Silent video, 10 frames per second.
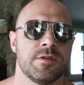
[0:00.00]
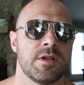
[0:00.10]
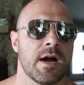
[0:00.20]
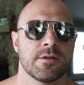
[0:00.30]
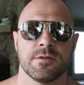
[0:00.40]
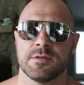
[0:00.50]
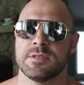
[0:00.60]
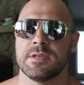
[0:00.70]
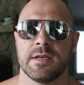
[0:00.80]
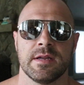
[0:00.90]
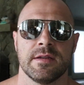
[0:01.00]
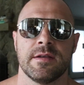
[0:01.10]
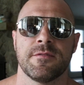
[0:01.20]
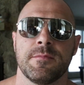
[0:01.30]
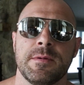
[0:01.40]
doctors and
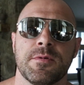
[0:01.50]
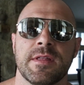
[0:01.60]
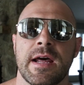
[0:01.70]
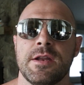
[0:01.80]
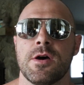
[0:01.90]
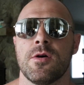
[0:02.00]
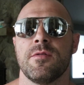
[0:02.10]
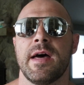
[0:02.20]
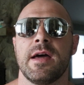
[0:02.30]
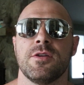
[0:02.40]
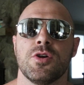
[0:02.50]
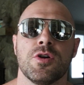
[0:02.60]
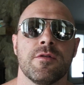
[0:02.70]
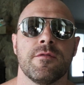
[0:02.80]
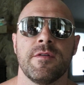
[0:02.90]
different people that I know that
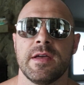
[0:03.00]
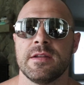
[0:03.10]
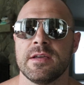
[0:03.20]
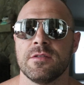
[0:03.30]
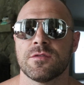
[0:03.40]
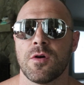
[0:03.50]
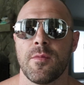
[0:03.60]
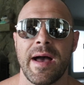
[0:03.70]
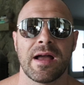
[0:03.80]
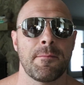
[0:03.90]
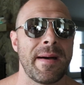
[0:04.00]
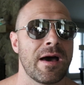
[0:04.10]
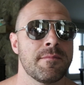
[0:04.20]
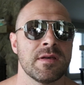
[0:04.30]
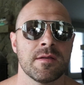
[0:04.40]
nerve endings grow back
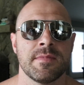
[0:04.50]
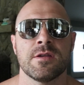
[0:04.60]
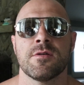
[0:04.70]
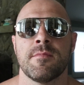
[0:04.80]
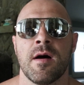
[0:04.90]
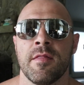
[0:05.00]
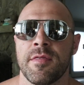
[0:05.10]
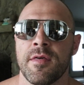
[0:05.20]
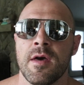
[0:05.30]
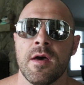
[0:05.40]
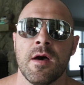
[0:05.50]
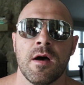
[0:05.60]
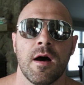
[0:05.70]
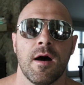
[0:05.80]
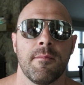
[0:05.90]
about 1 millimeter a month.
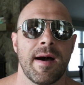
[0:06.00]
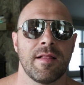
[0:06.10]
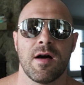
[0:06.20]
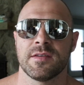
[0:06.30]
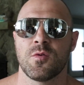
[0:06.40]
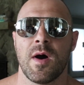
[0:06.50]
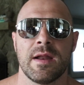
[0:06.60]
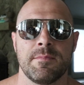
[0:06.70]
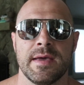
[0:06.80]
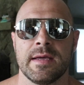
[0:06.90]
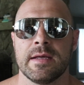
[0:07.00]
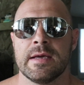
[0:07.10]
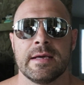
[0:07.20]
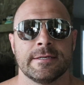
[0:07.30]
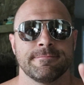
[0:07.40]
I lost quite a bit.
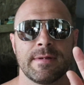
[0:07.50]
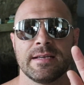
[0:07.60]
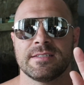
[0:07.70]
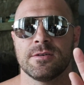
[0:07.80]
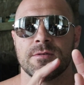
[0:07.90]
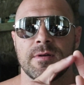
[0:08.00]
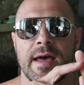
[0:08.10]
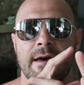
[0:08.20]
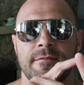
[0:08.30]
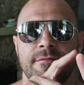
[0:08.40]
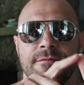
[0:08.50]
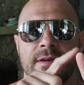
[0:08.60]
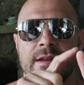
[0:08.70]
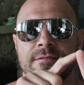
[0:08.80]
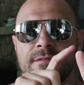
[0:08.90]
I still don't have
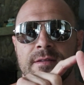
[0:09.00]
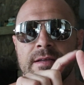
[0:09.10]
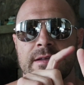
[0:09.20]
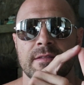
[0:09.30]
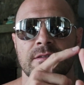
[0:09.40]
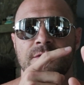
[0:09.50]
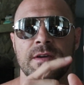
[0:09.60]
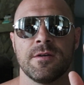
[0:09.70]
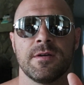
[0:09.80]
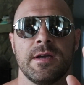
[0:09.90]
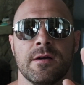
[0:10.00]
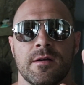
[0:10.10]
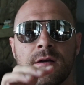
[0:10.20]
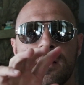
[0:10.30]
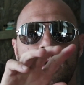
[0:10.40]
any feeling in this finger
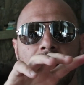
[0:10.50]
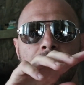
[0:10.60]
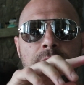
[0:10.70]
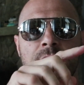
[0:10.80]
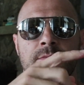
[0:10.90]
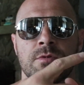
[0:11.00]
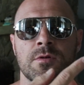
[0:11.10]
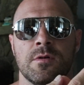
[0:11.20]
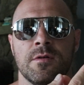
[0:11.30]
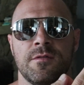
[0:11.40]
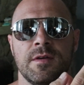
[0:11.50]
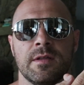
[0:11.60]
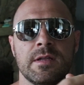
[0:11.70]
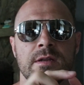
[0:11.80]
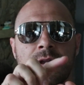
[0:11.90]
here, and minimal
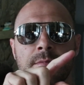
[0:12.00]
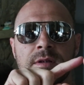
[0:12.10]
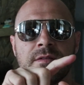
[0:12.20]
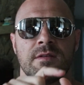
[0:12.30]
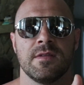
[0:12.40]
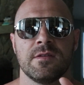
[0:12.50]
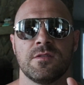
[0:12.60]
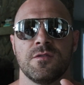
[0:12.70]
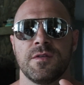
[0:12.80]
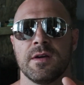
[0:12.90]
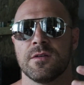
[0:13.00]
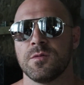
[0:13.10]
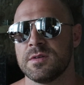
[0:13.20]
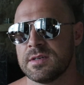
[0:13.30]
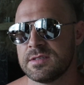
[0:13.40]
feeling and numbness in these 2
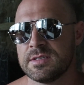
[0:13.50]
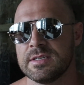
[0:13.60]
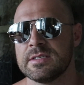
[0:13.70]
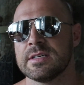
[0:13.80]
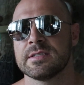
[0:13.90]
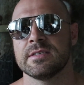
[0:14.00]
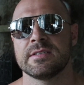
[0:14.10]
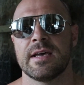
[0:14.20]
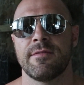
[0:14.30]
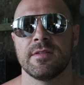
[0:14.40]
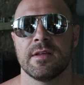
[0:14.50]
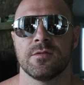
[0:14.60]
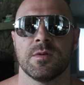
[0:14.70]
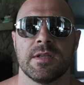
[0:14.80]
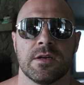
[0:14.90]
fingers, which that's C6 and 7,
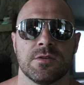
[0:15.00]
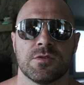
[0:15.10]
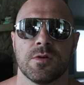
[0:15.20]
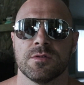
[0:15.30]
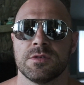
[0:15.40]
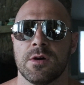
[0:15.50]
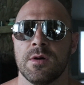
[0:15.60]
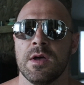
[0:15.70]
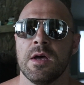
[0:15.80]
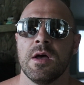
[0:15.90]
that's what they control. So